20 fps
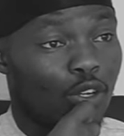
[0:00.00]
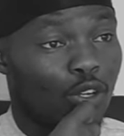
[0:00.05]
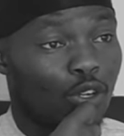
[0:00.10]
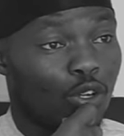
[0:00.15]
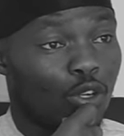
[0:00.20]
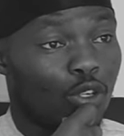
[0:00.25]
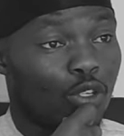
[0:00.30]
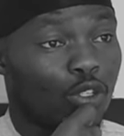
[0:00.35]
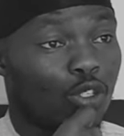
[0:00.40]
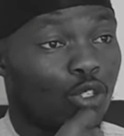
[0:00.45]

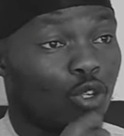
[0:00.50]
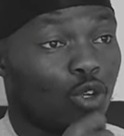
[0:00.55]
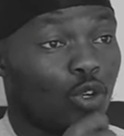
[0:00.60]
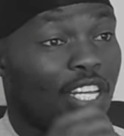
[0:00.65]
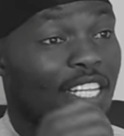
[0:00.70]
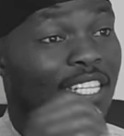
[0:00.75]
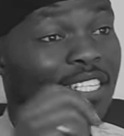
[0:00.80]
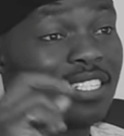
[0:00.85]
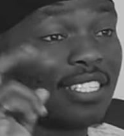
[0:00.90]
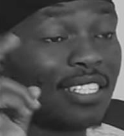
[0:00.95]
Because, you know,
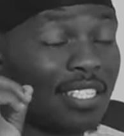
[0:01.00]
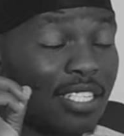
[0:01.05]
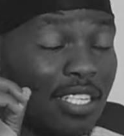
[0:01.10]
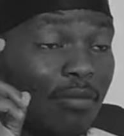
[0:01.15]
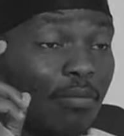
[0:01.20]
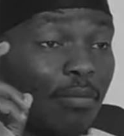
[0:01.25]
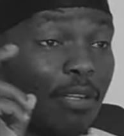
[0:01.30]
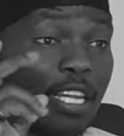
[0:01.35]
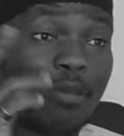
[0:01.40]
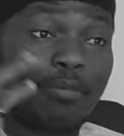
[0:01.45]
in
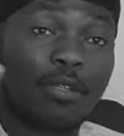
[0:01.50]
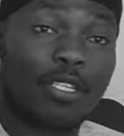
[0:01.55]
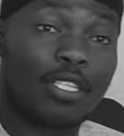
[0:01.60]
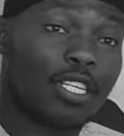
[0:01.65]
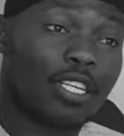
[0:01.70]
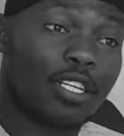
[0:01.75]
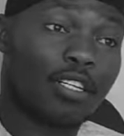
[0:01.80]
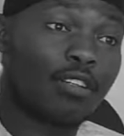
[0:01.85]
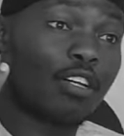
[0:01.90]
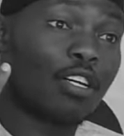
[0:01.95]
Zim, let me
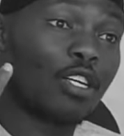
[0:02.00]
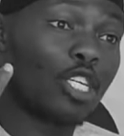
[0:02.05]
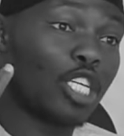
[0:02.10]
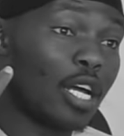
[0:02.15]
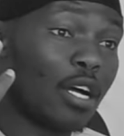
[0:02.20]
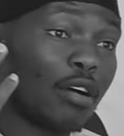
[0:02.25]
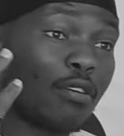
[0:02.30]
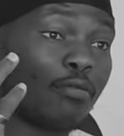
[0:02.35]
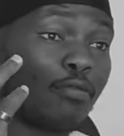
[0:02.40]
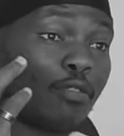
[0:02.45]
tell yeah.
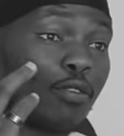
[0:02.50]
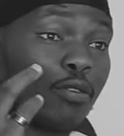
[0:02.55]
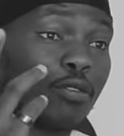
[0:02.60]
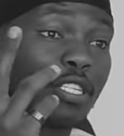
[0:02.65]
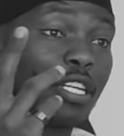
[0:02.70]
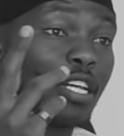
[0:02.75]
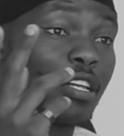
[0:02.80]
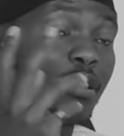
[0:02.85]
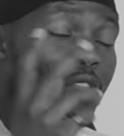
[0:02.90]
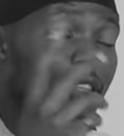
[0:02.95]
young
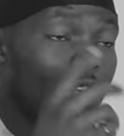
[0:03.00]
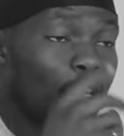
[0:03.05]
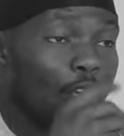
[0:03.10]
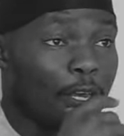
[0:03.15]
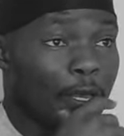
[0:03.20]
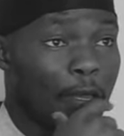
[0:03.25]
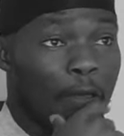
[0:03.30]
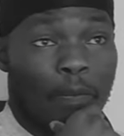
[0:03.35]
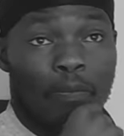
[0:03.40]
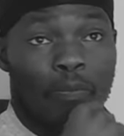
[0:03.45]
folks out
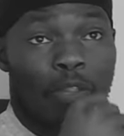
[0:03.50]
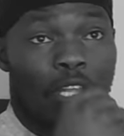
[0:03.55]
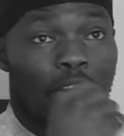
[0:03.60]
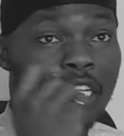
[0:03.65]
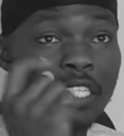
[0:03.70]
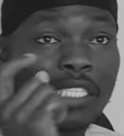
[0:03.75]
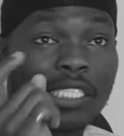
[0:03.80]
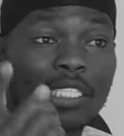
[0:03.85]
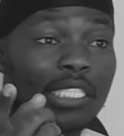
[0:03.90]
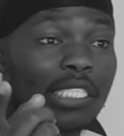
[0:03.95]
there,
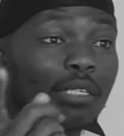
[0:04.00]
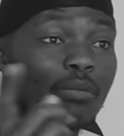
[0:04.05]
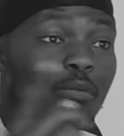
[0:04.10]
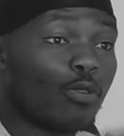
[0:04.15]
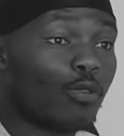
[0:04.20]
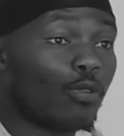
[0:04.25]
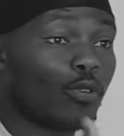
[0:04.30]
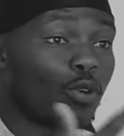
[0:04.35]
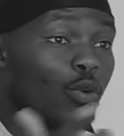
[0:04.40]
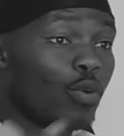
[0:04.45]
in Zim,
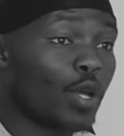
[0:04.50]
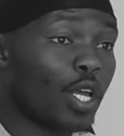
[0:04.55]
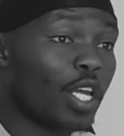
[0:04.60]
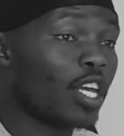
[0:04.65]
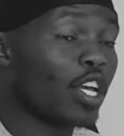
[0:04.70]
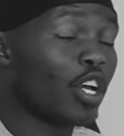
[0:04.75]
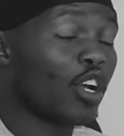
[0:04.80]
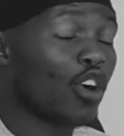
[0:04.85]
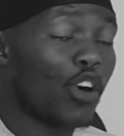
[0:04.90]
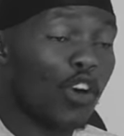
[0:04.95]
if you're
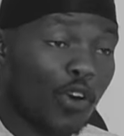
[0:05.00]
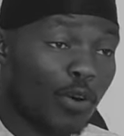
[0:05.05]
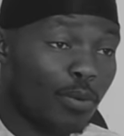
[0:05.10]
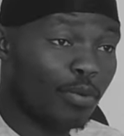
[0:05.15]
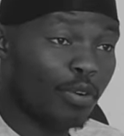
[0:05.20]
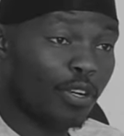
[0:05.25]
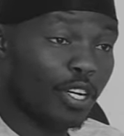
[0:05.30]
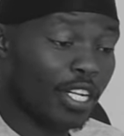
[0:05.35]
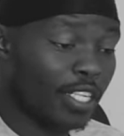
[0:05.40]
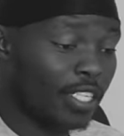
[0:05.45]
working
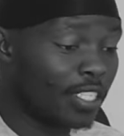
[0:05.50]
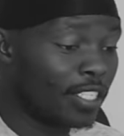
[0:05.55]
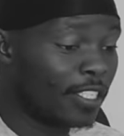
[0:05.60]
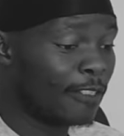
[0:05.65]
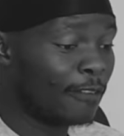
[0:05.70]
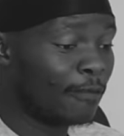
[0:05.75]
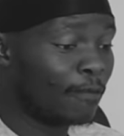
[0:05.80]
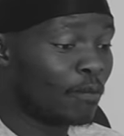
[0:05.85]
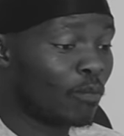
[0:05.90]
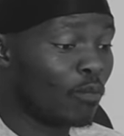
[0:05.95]
corporate,
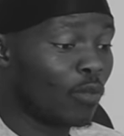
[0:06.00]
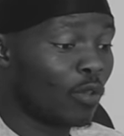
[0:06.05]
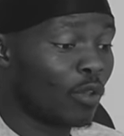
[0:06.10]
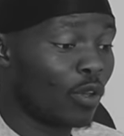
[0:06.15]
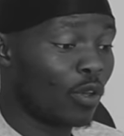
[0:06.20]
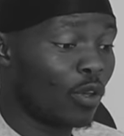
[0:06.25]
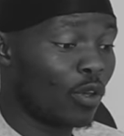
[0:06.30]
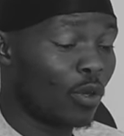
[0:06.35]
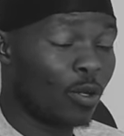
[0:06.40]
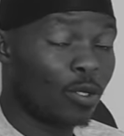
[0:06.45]

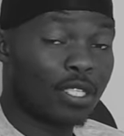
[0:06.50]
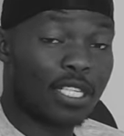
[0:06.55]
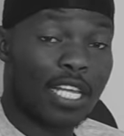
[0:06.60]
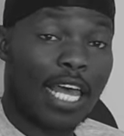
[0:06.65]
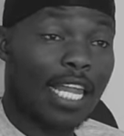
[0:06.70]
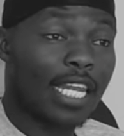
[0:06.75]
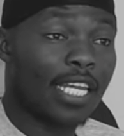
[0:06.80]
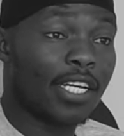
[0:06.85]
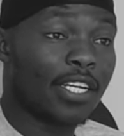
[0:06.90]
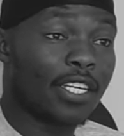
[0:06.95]
your
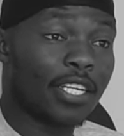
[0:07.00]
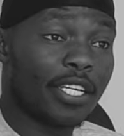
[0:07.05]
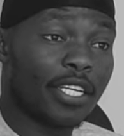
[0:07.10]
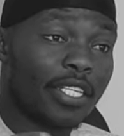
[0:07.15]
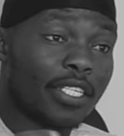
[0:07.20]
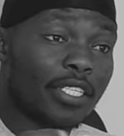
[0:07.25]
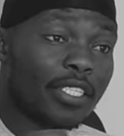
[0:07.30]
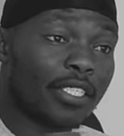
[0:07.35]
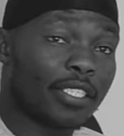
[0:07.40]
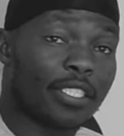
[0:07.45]

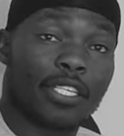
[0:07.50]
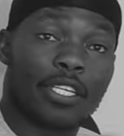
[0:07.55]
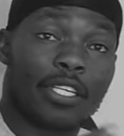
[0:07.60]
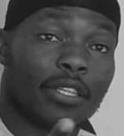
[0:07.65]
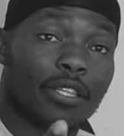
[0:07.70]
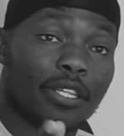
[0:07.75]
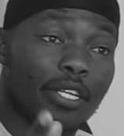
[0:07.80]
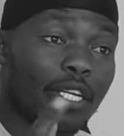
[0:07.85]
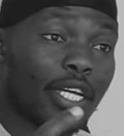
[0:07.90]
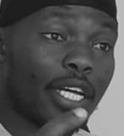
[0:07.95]
salary is
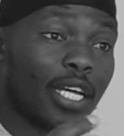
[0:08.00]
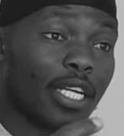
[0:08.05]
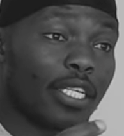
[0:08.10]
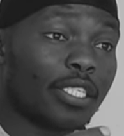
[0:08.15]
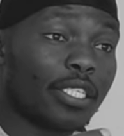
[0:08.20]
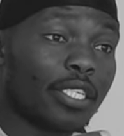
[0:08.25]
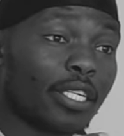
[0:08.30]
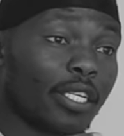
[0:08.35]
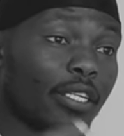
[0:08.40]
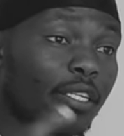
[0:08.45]

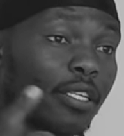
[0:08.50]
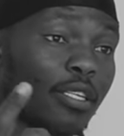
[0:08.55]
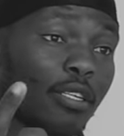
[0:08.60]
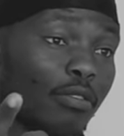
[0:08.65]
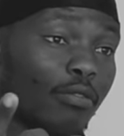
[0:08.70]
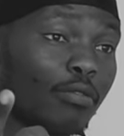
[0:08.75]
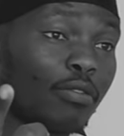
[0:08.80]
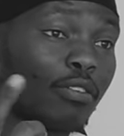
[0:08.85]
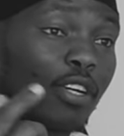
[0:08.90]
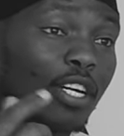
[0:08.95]
300,
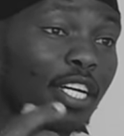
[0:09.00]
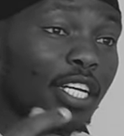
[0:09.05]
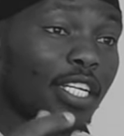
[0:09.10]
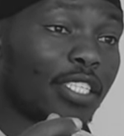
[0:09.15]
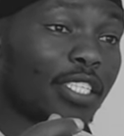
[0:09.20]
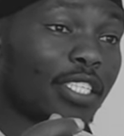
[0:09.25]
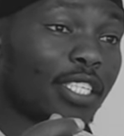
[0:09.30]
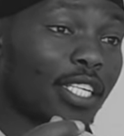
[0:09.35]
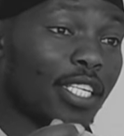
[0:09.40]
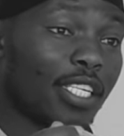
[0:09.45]

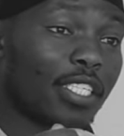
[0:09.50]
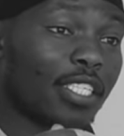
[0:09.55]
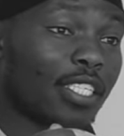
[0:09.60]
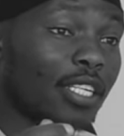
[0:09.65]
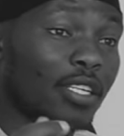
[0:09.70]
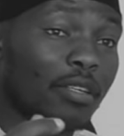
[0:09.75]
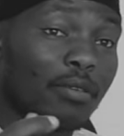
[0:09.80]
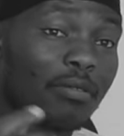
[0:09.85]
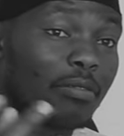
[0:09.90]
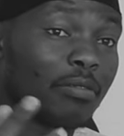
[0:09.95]
400,
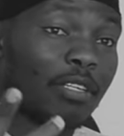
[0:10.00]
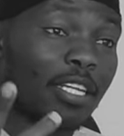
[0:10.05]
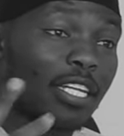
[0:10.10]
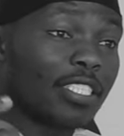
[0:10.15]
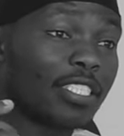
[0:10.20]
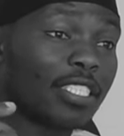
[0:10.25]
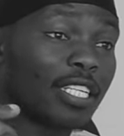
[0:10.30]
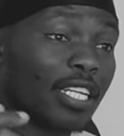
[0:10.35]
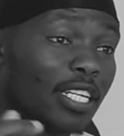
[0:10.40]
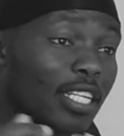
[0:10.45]
yeah.
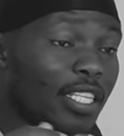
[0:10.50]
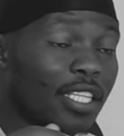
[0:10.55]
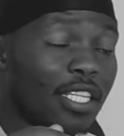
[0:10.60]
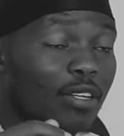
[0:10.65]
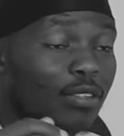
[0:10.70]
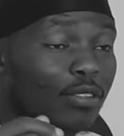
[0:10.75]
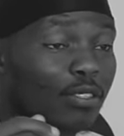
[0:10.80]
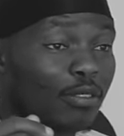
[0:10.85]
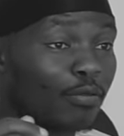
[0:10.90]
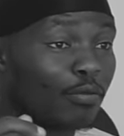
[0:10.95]
less than a
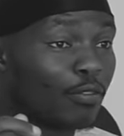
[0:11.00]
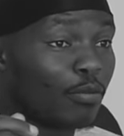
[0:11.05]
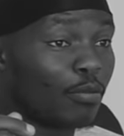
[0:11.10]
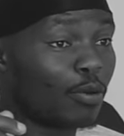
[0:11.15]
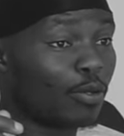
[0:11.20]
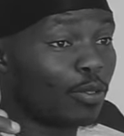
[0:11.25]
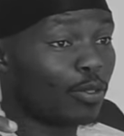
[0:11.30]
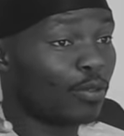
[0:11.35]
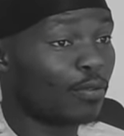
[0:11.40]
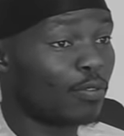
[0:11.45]
thousand for
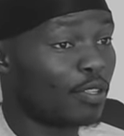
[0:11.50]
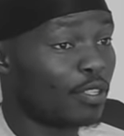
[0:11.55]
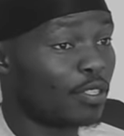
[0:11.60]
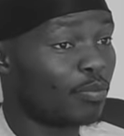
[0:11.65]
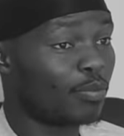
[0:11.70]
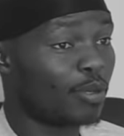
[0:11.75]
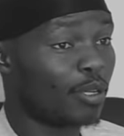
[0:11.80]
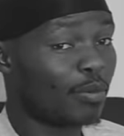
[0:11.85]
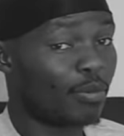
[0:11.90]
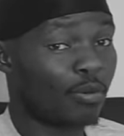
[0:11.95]
most of
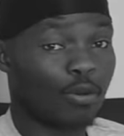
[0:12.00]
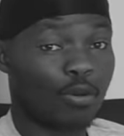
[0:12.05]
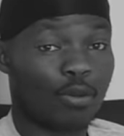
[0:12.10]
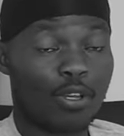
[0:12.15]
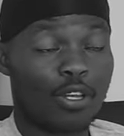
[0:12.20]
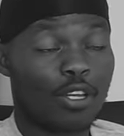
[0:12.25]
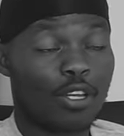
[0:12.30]
these people. Yeah.